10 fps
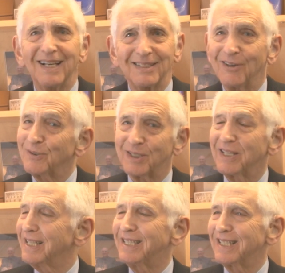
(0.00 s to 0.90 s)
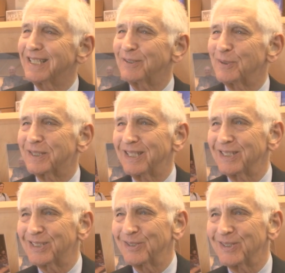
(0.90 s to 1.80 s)
No, tonight I think we'll tell
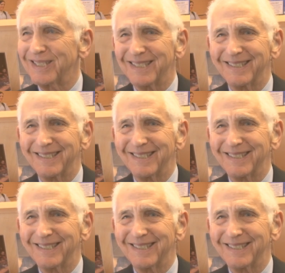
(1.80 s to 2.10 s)
the story.